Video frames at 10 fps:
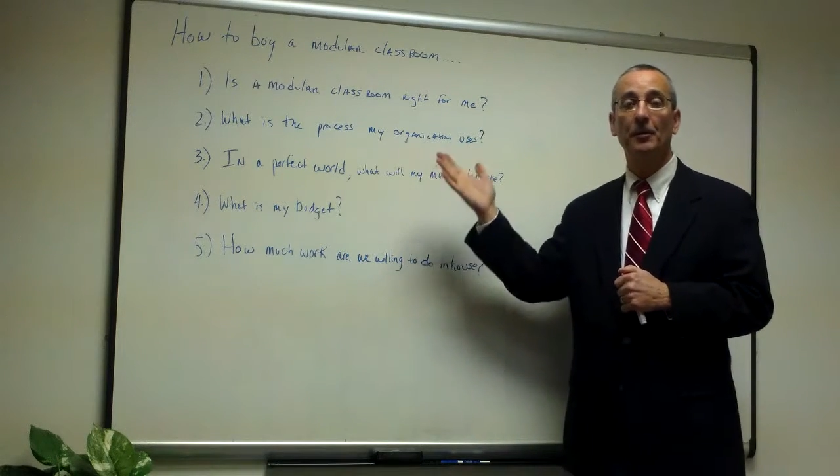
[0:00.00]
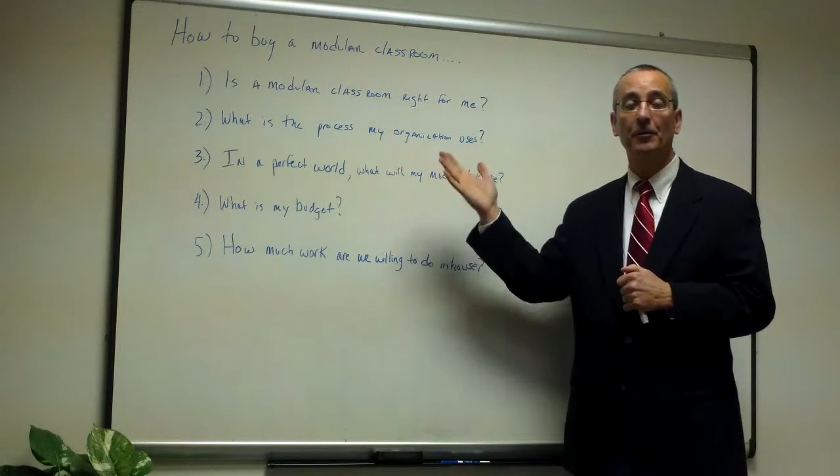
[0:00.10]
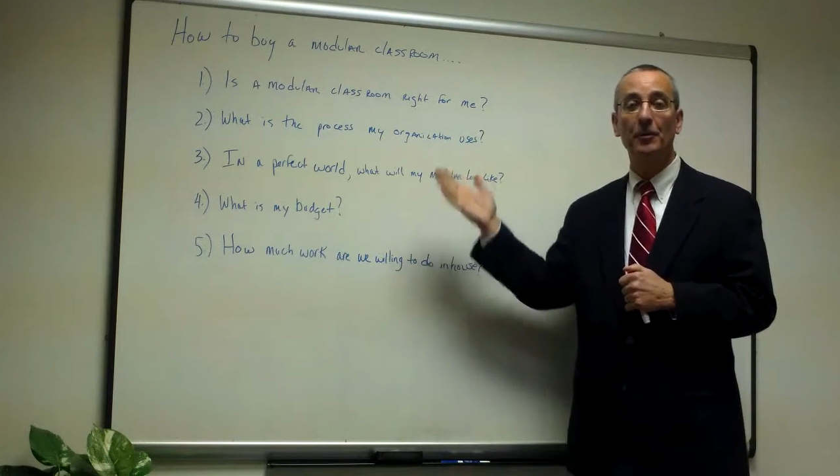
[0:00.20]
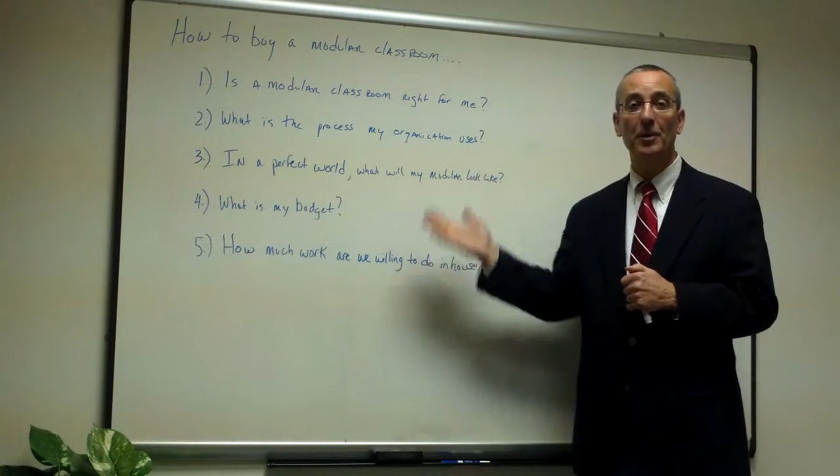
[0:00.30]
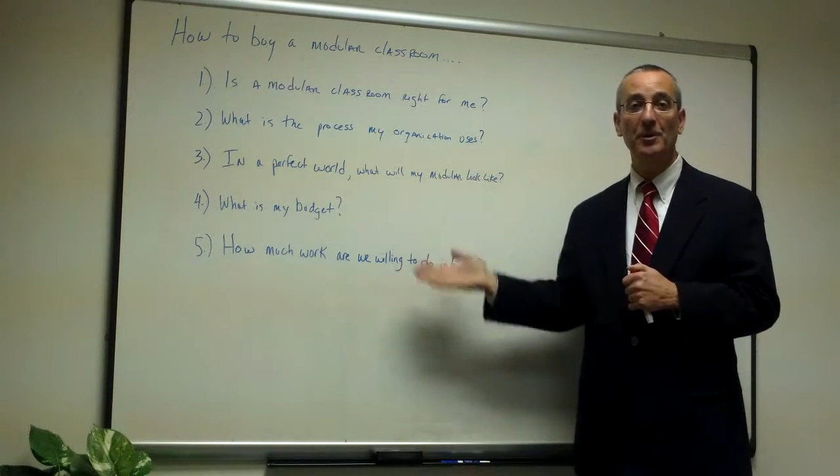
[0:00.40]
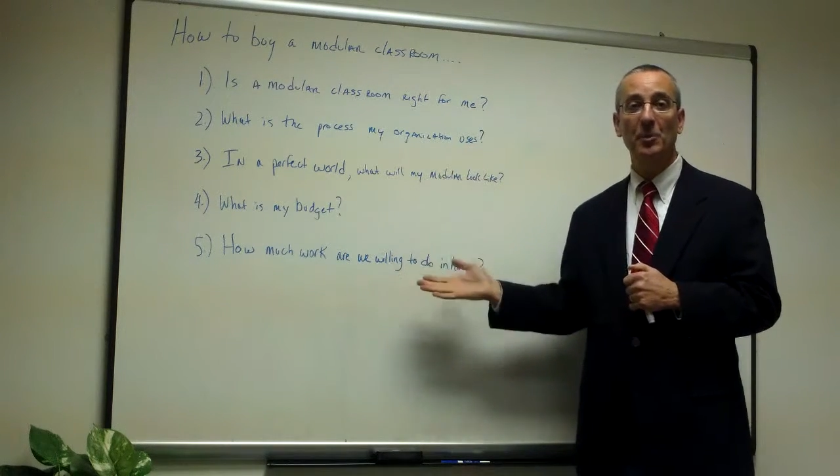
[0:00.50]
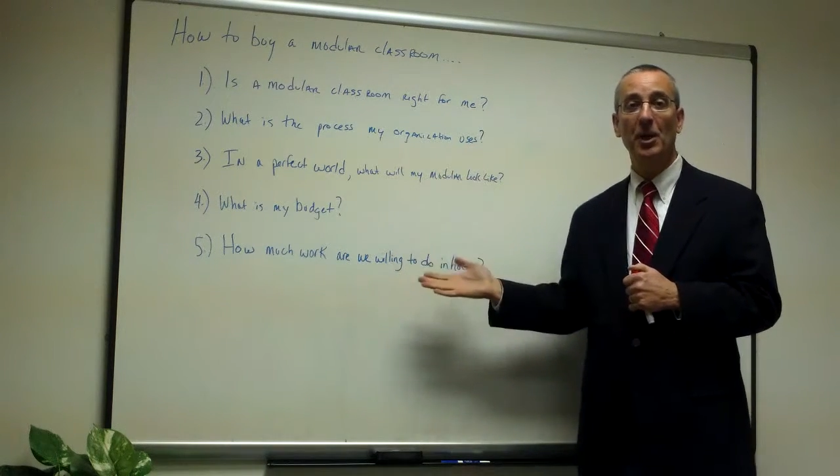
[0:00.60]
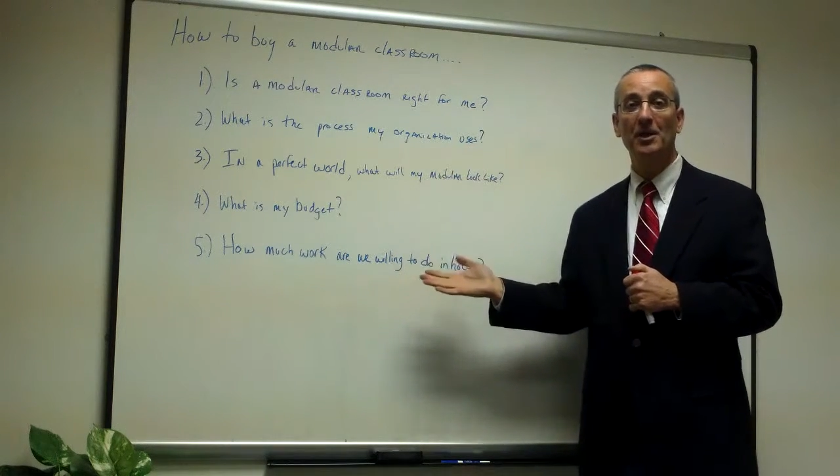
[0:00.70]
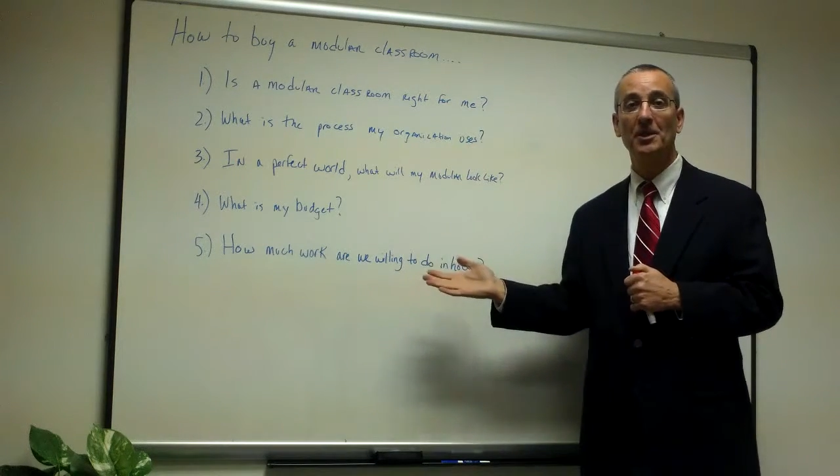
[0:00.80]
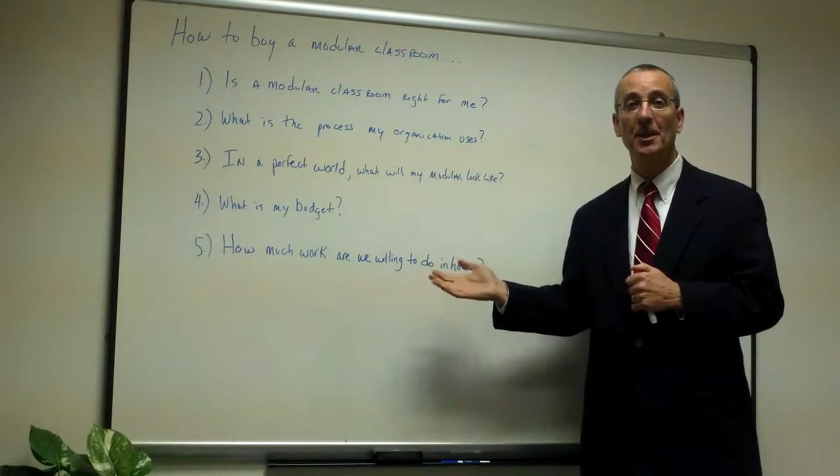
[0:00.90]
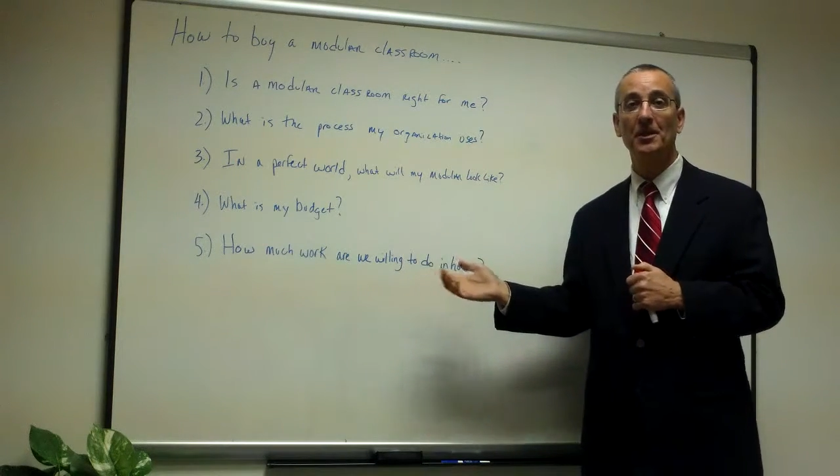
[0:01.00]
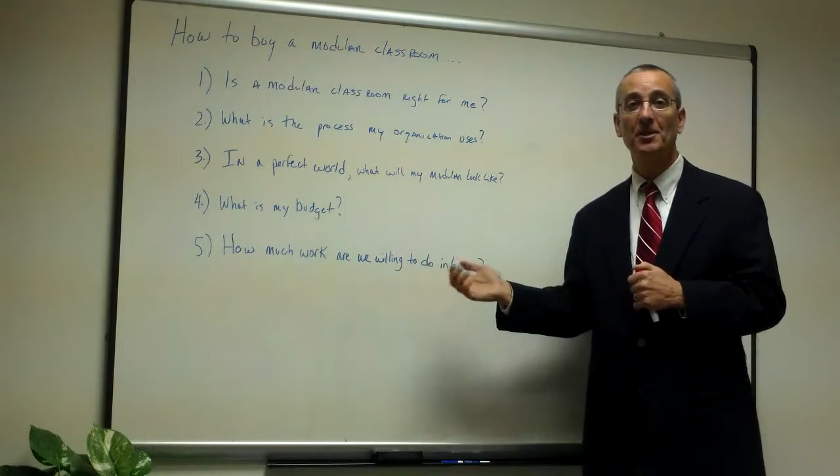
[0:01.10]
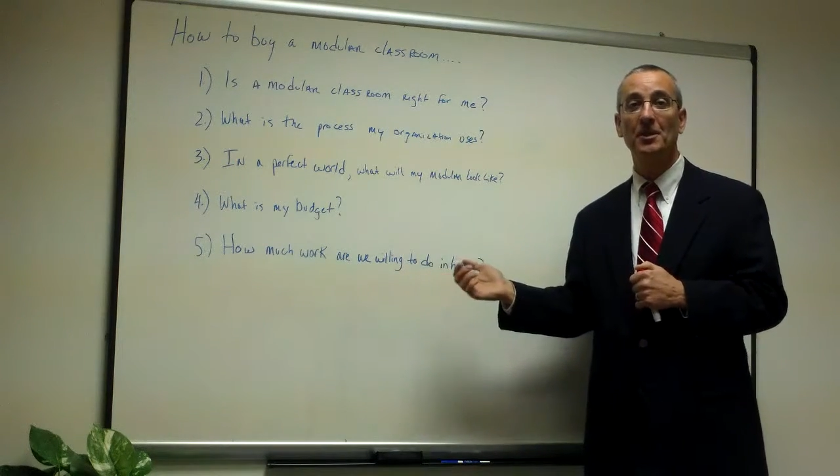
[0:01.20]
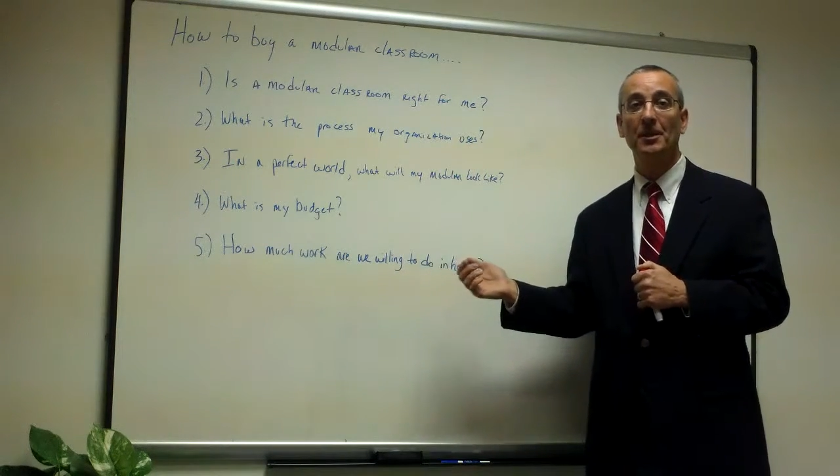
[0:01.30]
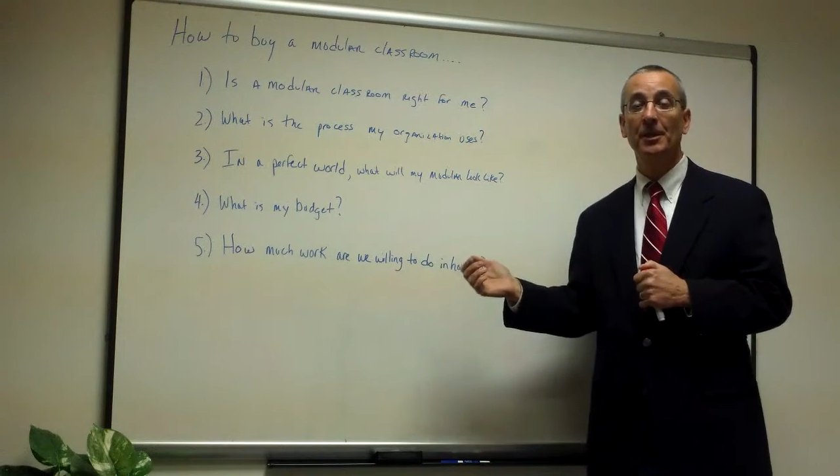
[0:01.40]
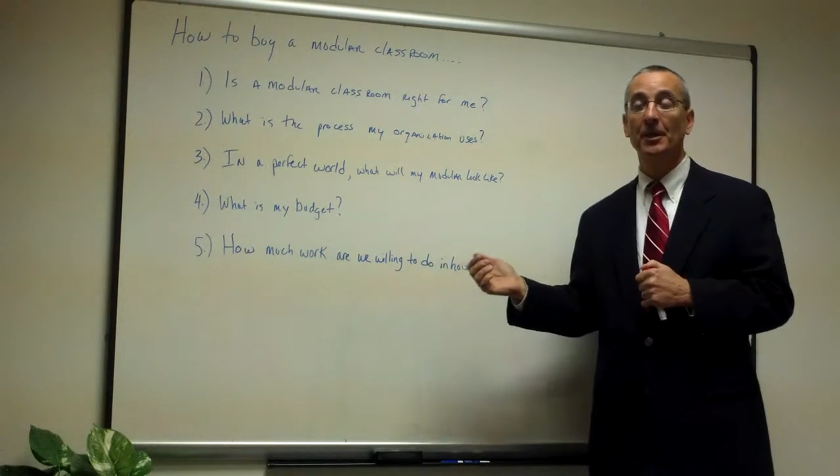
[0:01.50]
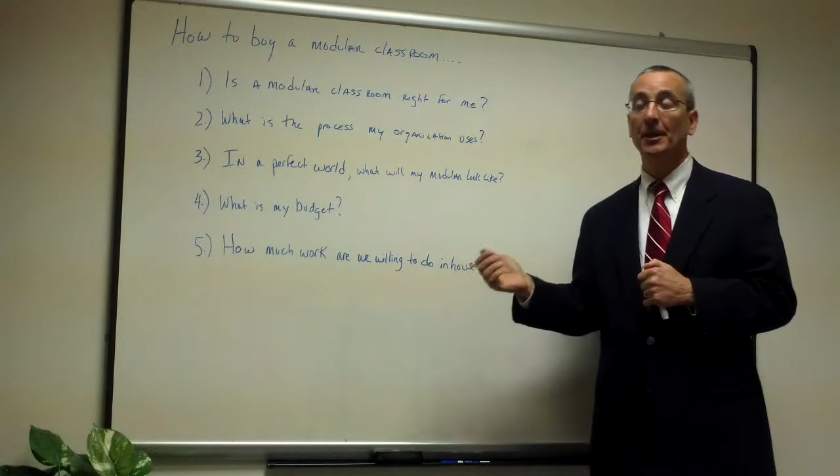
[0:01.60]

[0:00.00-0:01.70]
through this process.